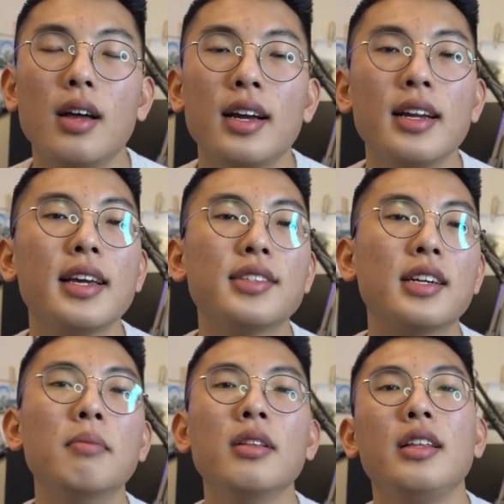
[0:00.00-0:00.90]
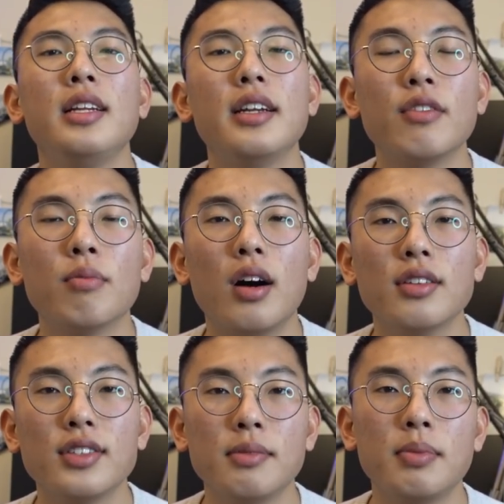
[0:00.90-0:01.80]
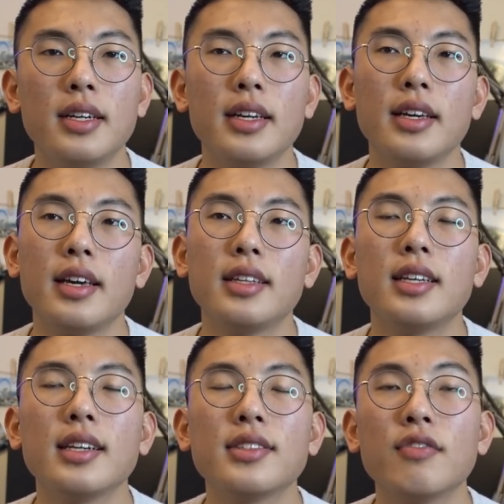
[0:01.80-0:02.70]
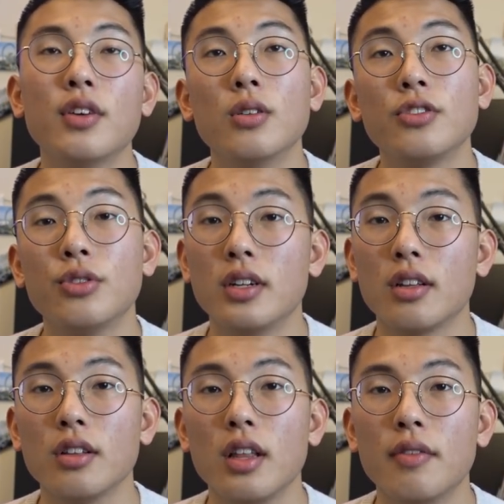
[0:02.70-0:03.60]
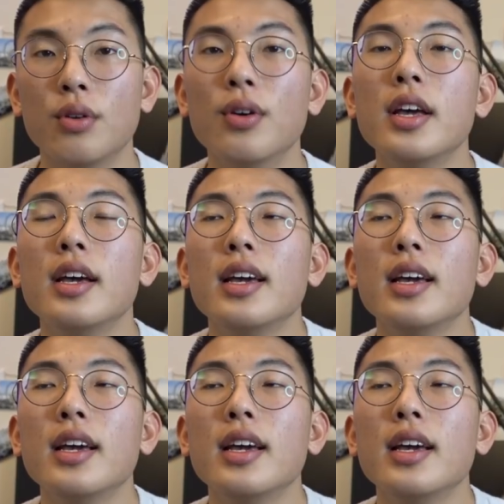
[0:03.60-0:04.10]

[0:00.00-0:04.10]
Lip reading: Editing is a completely different process, but it takes the photos to another level.